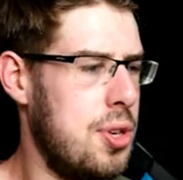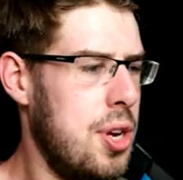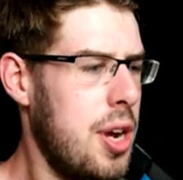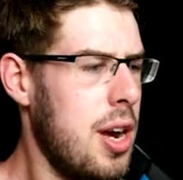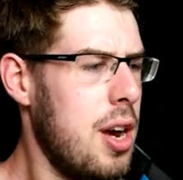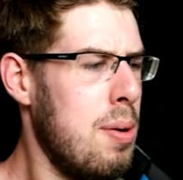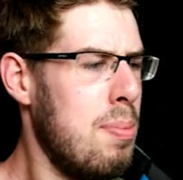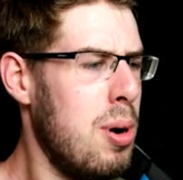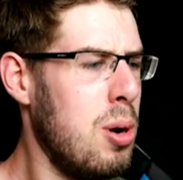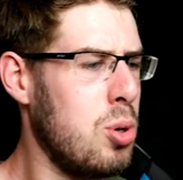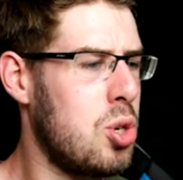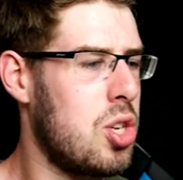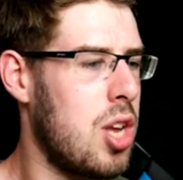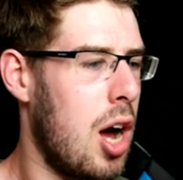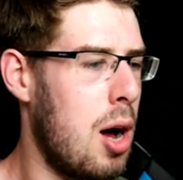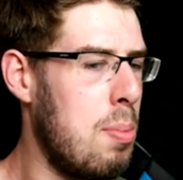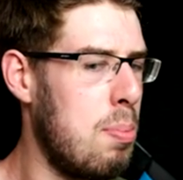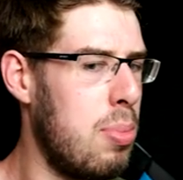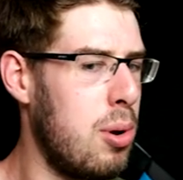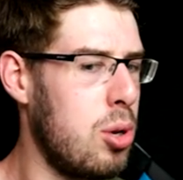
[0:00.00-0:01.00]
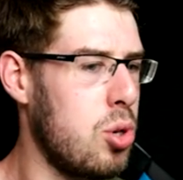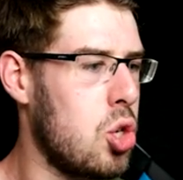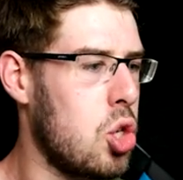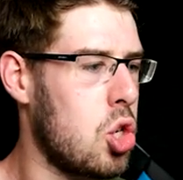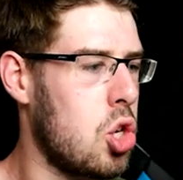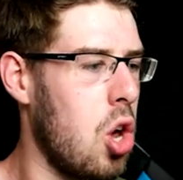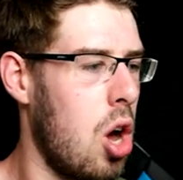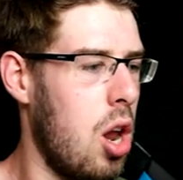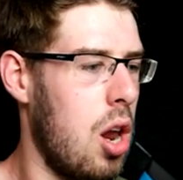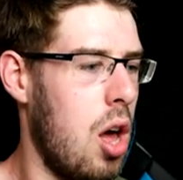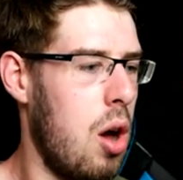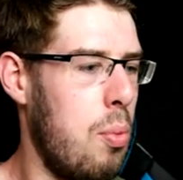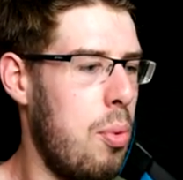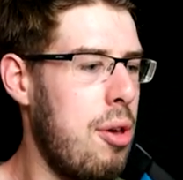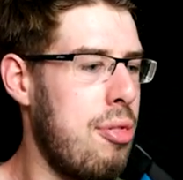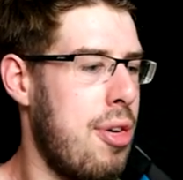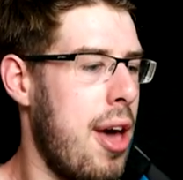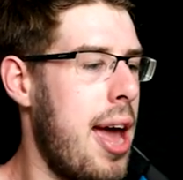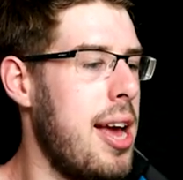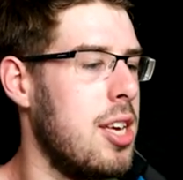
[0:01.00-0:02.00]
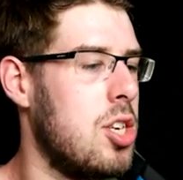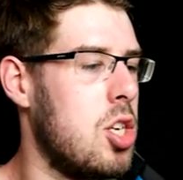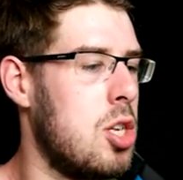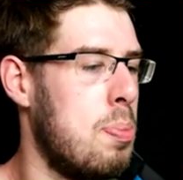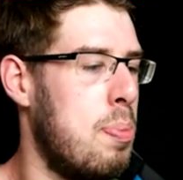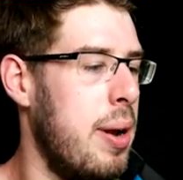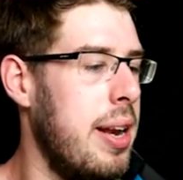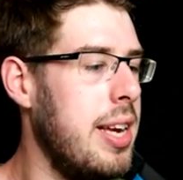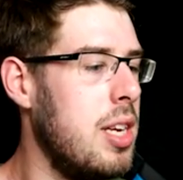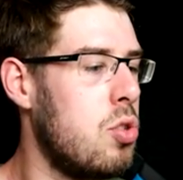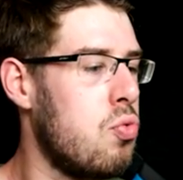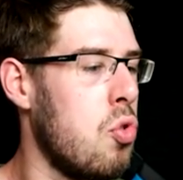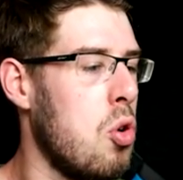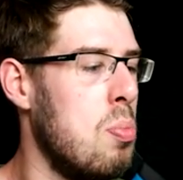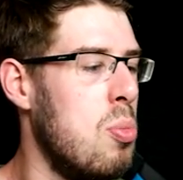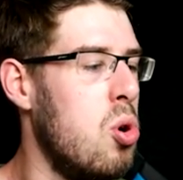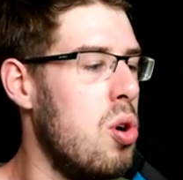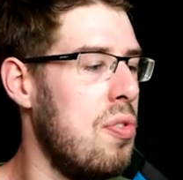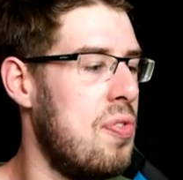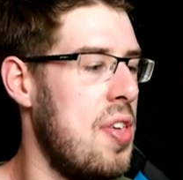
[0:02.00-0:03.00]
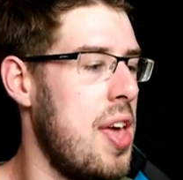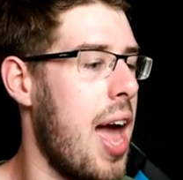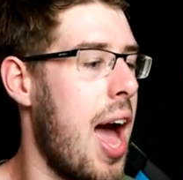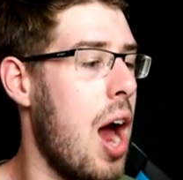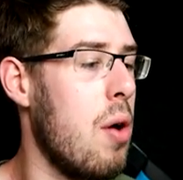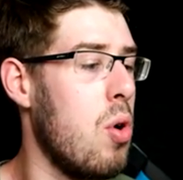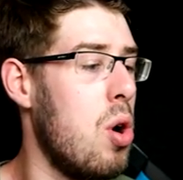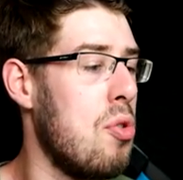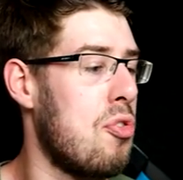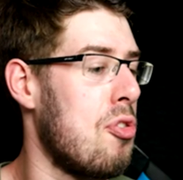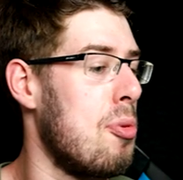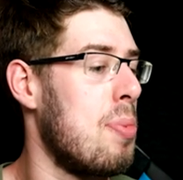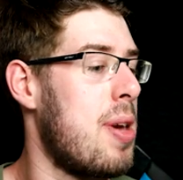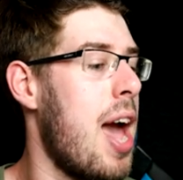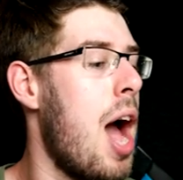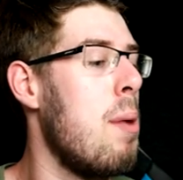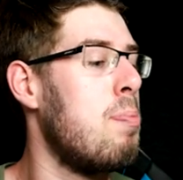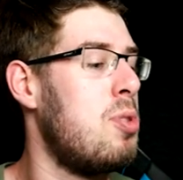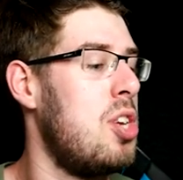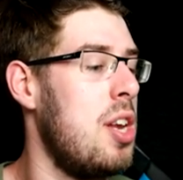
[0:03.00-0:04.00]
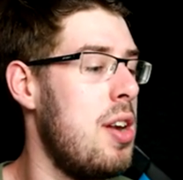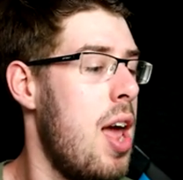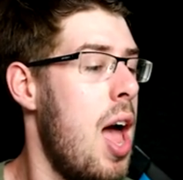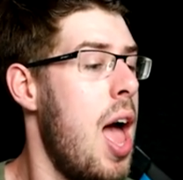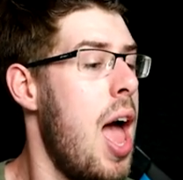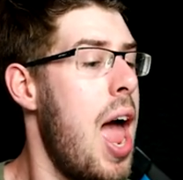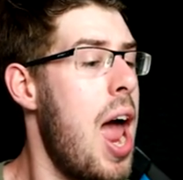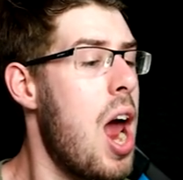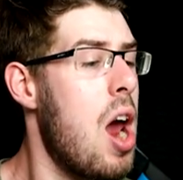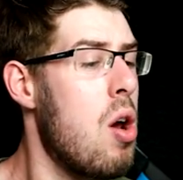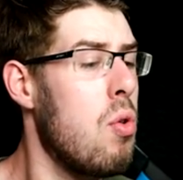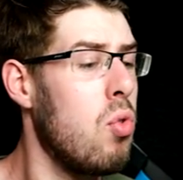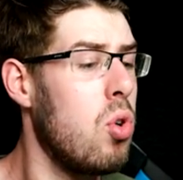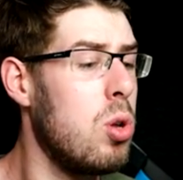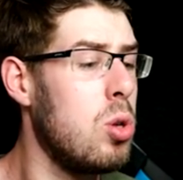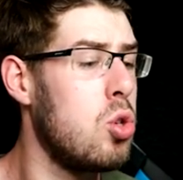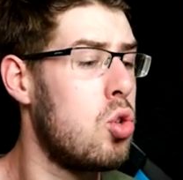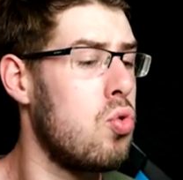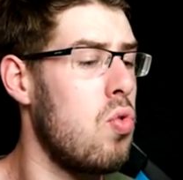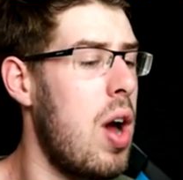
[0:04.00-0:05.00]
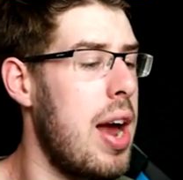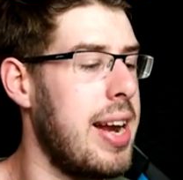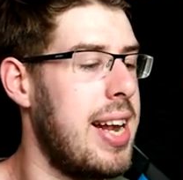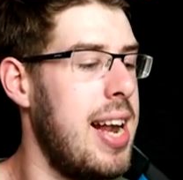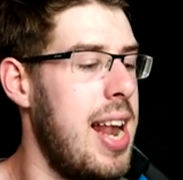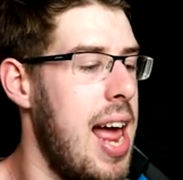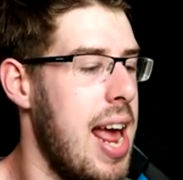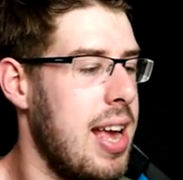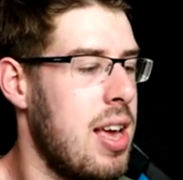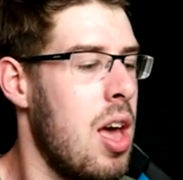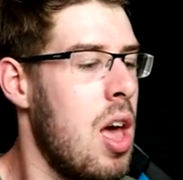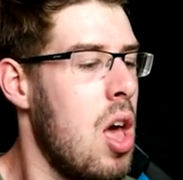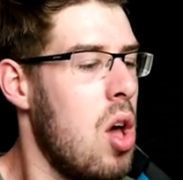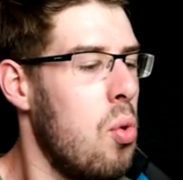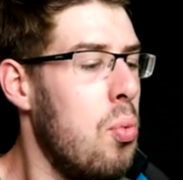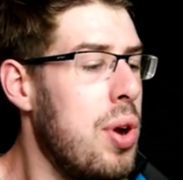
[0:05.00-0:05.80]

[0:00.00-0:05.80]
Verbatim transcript: Dear most humble scholar, with haste, please remove the arrow from Captain Harold's right leg.